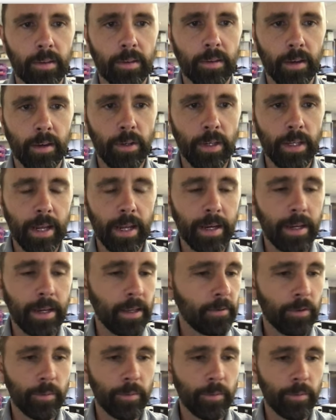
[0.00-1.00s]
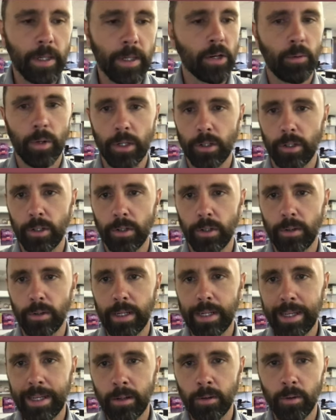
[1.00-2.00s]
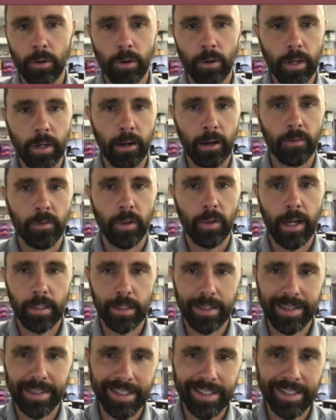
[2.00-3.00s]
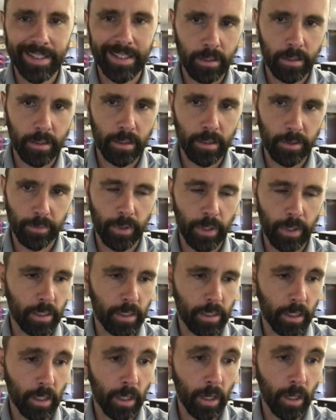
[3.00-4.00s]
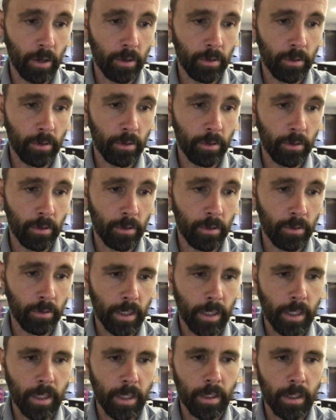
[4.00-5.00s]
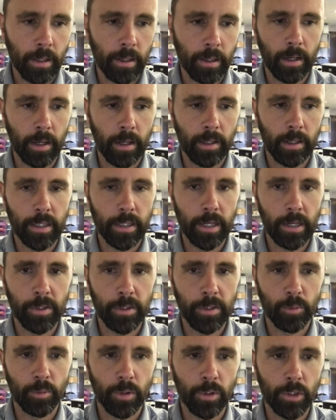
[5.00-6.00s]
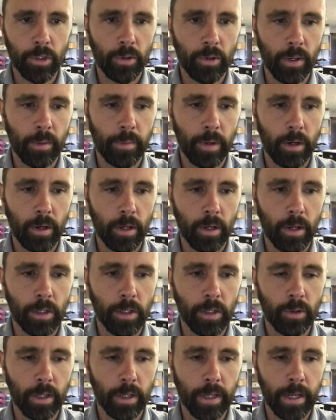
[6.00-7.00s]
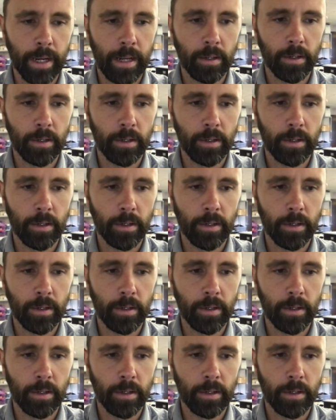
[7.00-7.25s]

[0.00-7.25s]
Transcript: you need any information on what you're doing in or out of class, this is the place to go. Assignments will show up on your calendar,